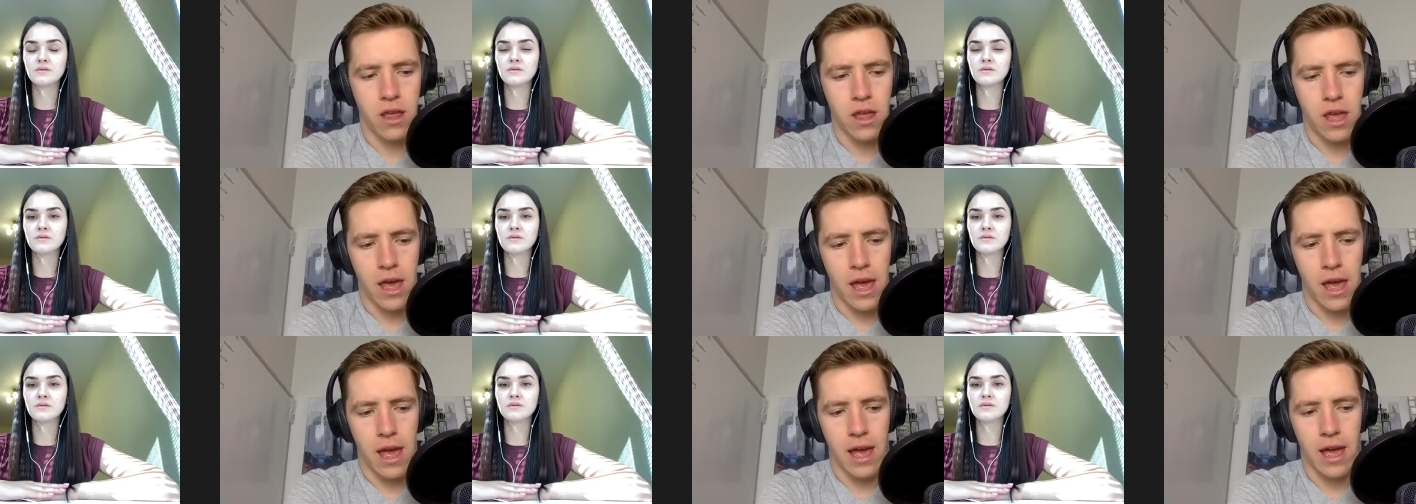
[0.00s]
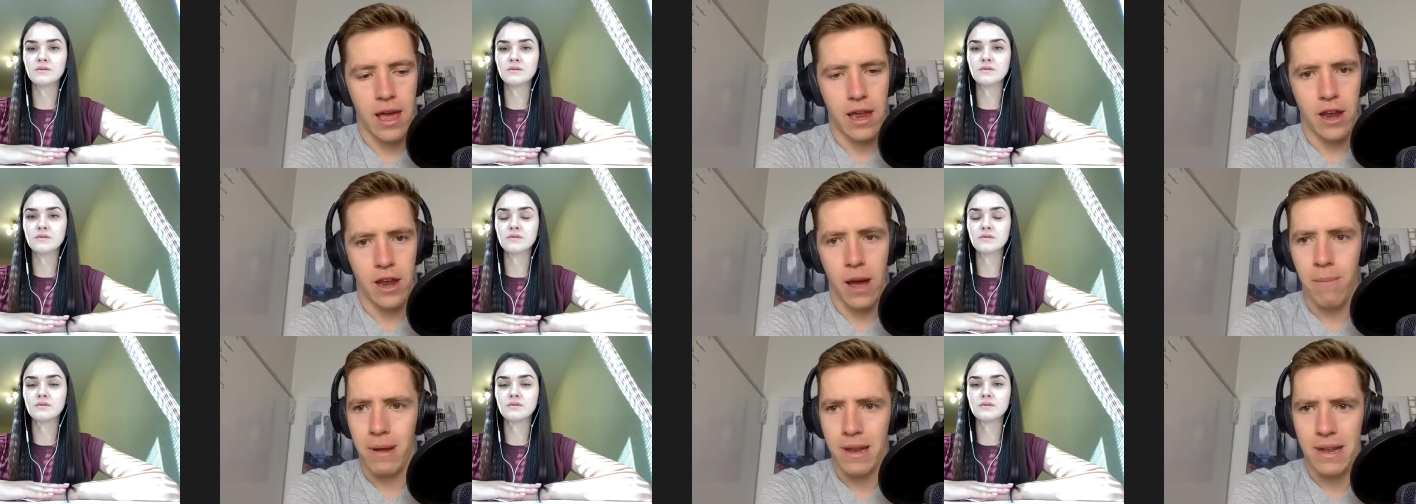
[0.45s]
Speaker 1: and
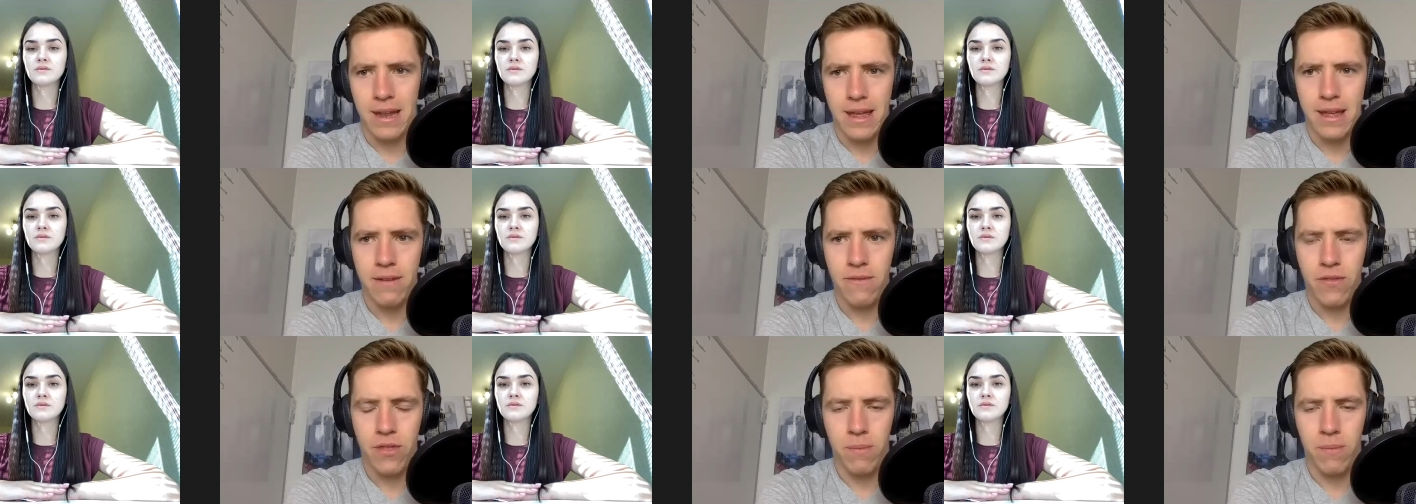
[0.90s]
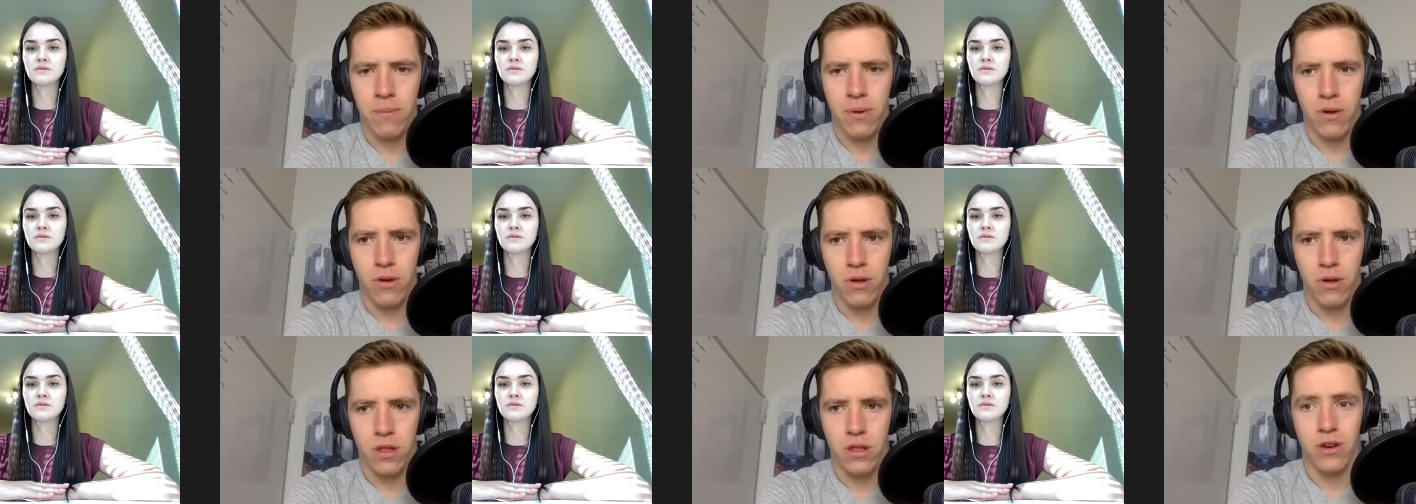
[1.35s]
I believe the
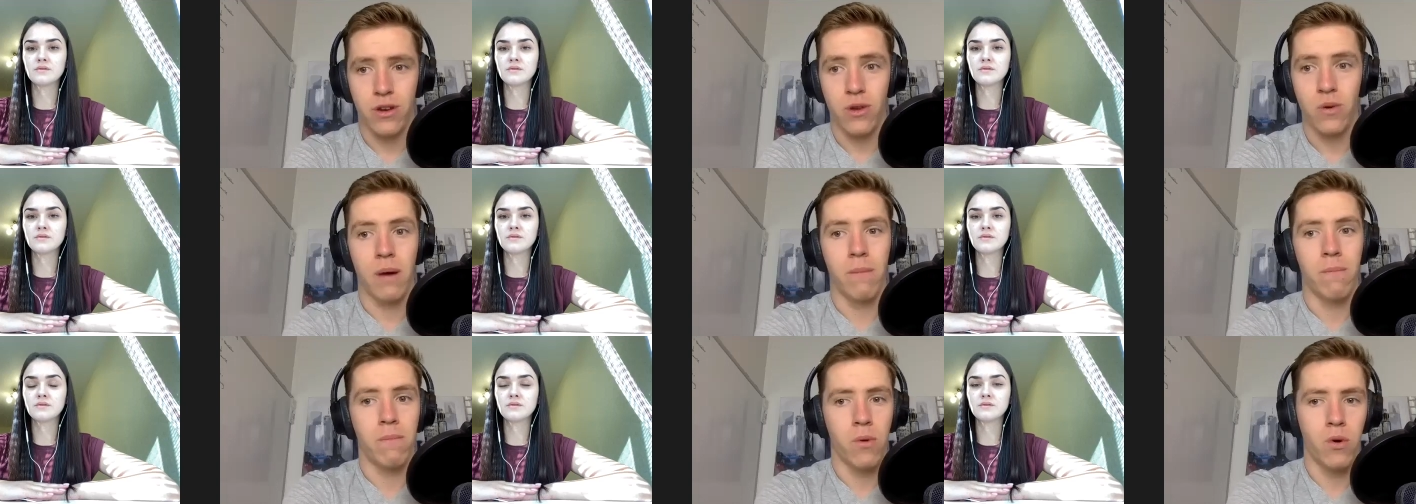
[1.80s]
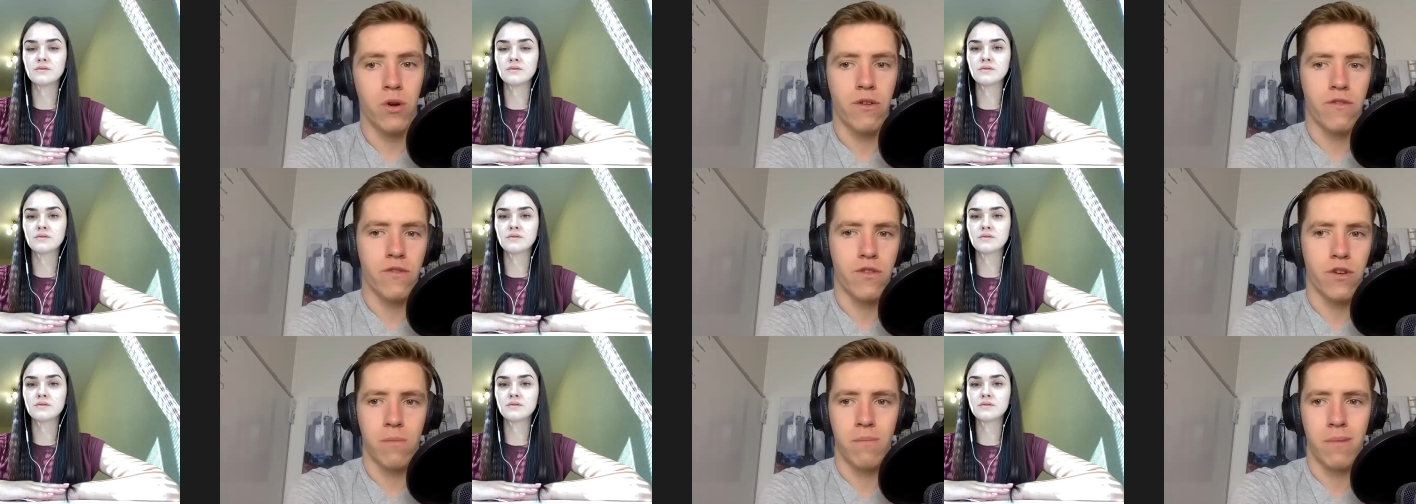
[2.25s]
person who I bought it
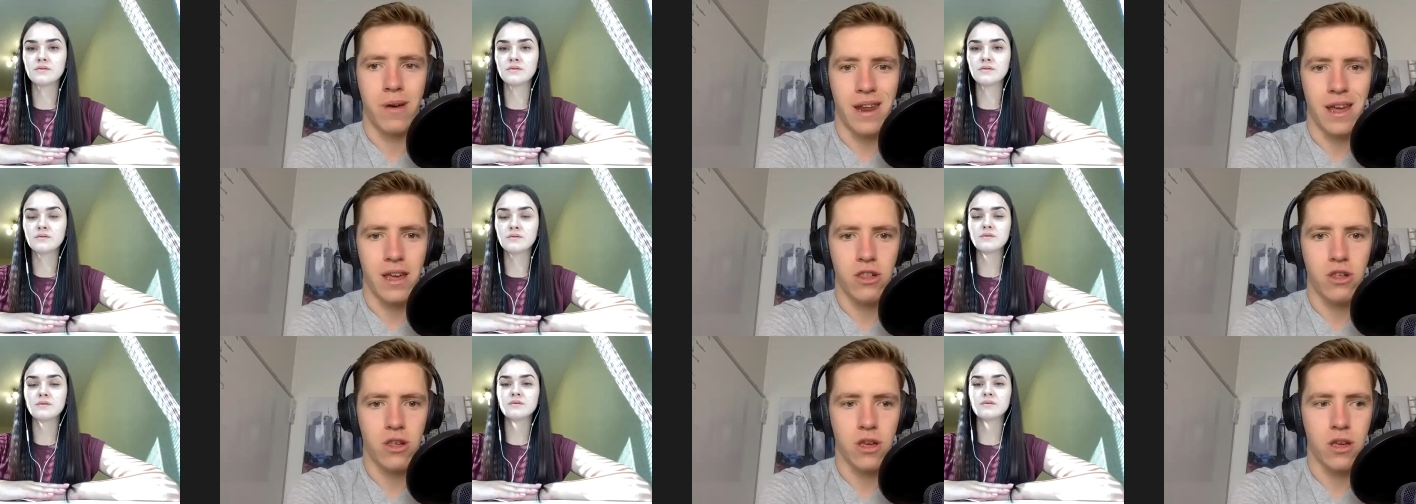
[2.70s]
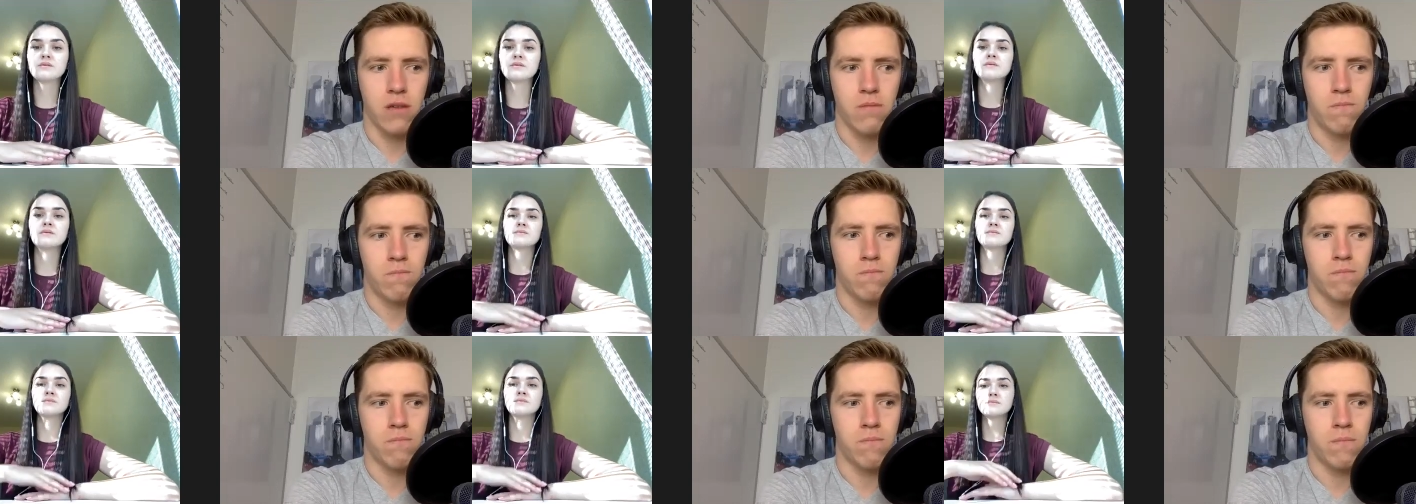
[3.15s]
from had actually
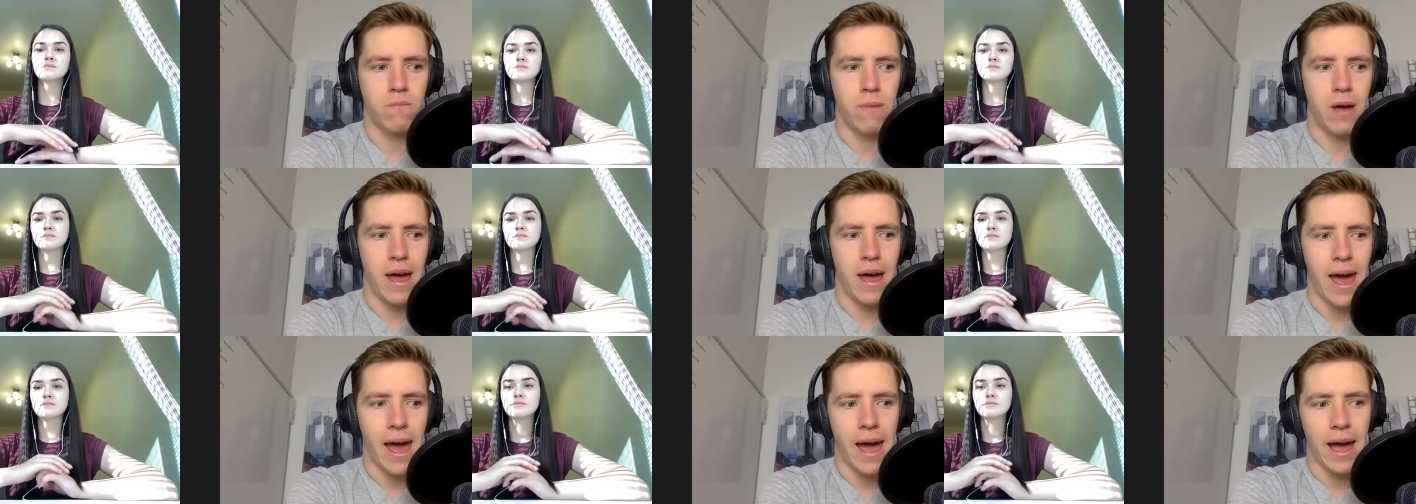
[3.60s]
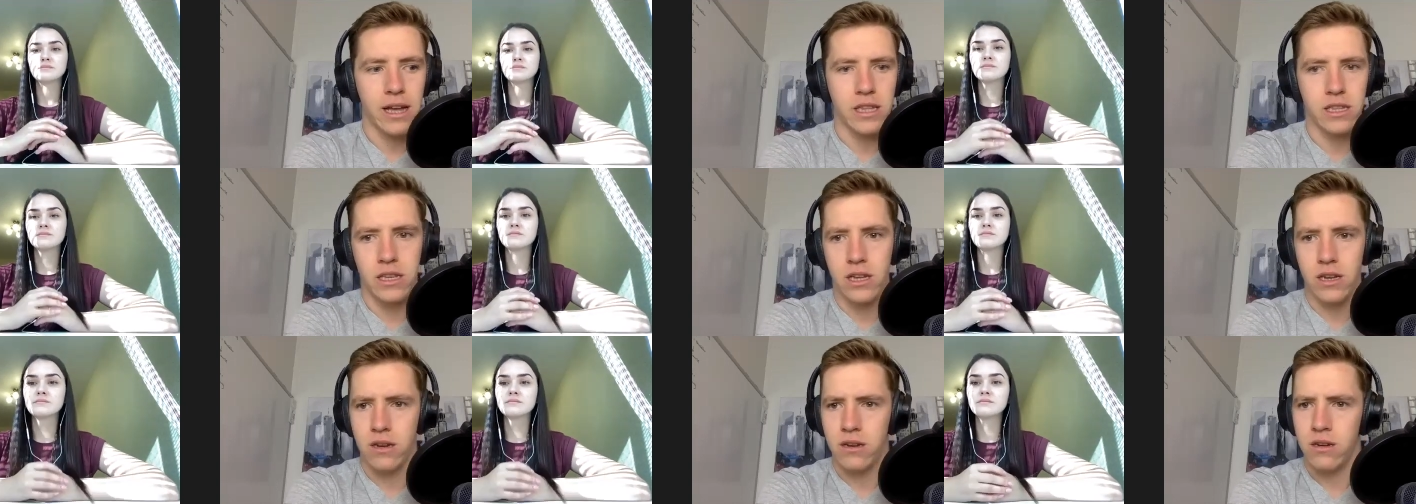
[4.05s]
hacked
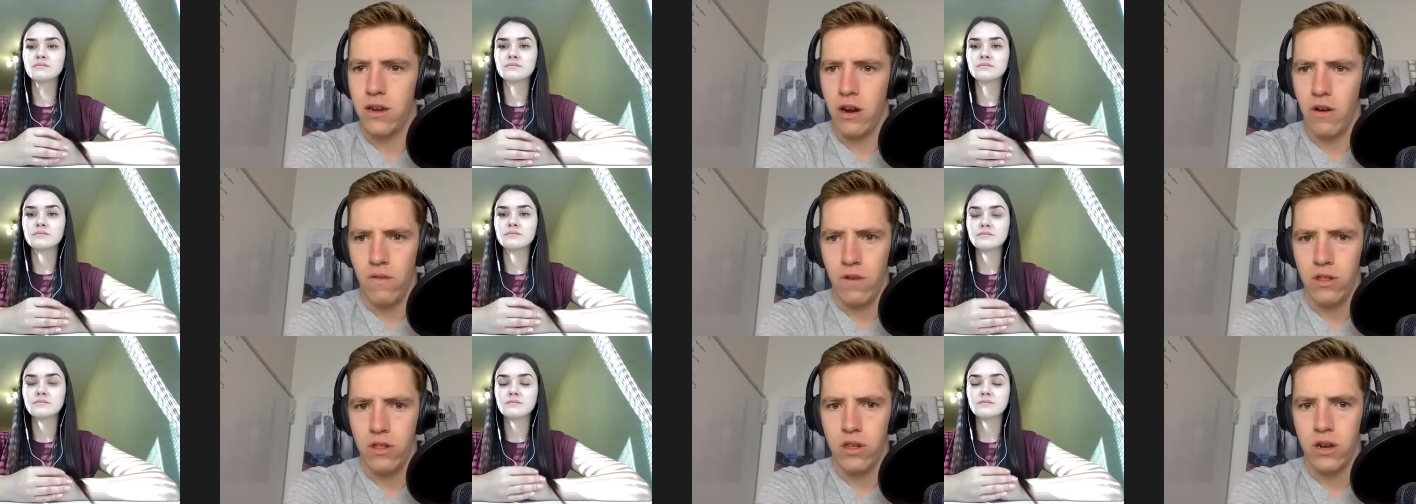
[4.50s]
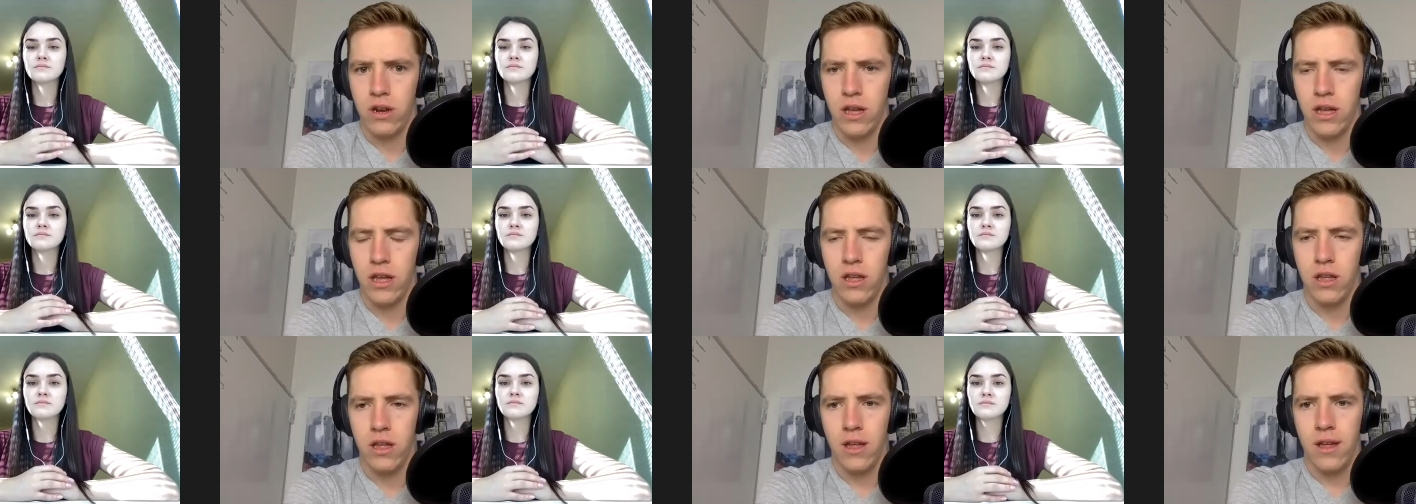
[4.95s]
it
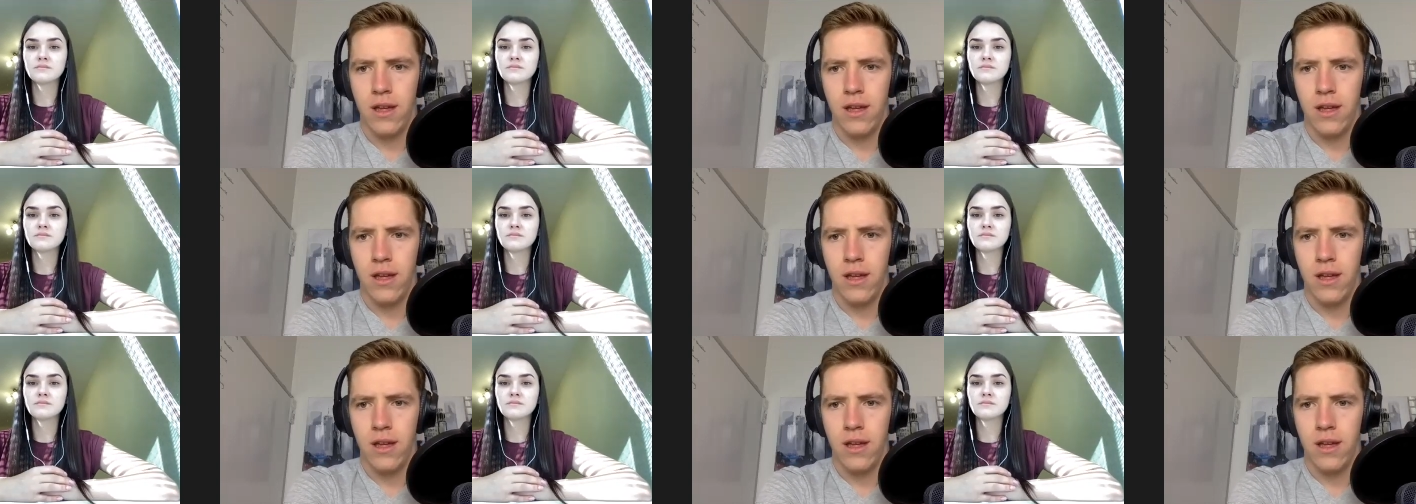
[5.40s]
originally